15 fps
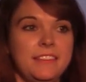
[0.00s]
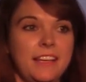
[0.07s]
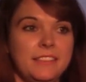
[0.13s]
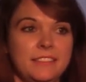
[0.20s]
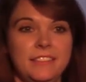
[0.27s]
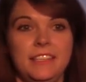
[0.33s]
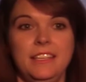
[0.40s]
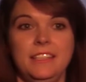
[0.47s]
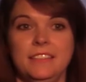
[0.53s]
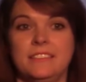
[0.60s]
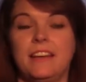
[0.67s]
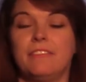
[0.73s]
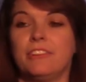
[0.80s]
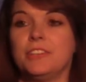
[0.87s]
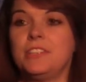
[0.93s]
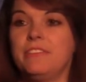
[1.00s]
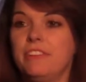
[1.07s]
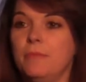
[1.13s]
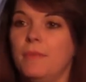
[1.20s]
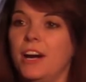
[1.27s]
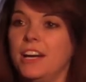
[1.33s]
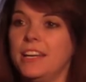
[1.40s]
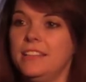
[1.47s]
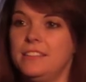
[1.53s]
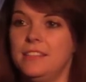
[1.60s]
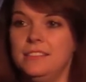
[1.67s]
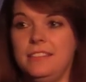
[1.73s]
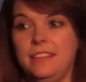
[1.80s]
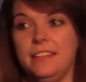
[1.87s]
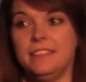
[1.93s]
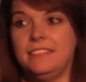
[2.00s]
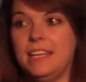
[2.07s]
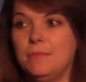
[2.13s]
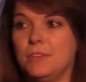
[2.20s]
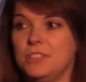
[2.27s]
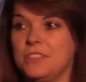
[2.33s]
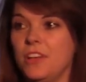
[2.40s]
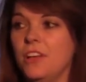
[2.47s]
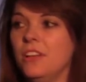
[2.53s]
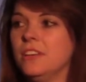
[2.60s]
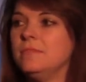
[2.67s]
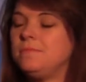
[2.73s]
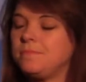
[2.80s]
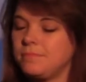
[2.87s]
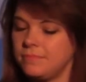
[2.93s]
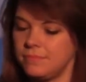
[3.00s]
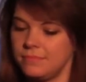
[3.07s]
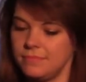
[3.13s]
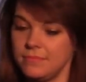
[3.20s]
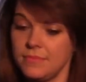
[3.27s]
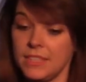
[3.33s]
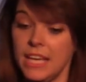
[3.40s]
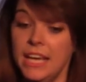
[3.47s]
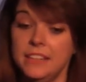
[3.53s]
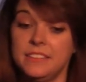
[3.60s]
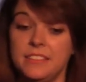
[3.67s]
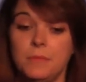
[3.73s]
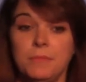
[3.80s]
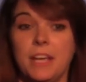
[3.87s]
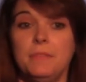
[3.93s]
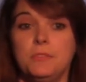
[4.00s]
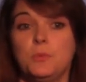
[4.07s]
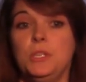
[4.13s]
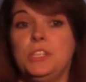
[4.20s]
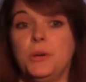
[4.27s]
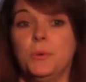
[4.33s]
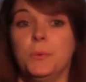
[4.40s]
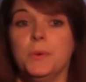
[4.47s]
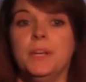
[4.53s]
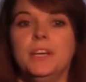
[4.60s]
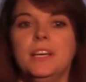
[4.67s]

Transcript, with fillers: test it in several different markets and see the same result. And sometimes we don't.